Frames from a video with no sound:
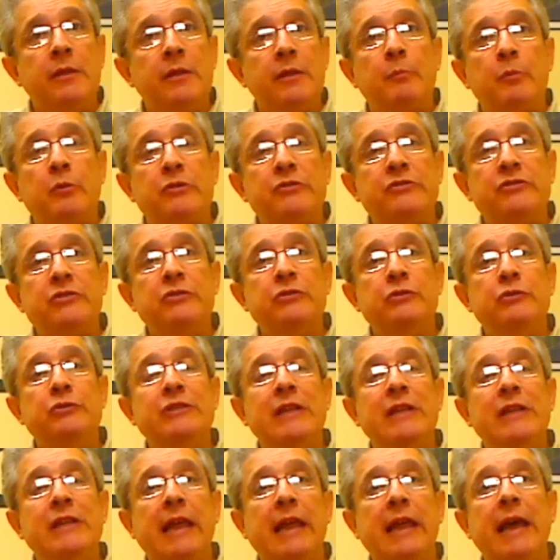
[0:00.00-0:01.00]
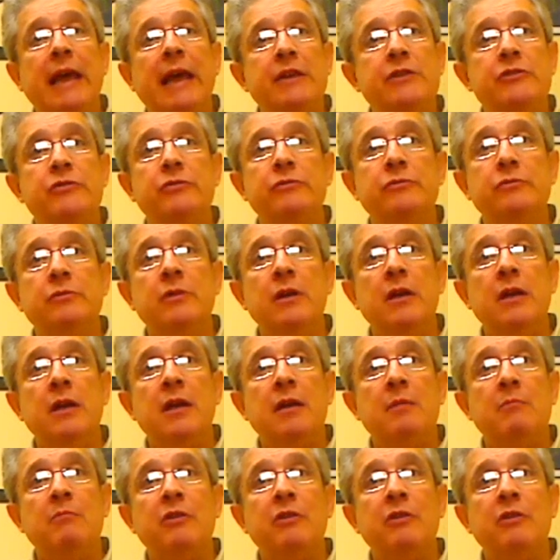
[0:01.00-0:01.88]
The person you delegate to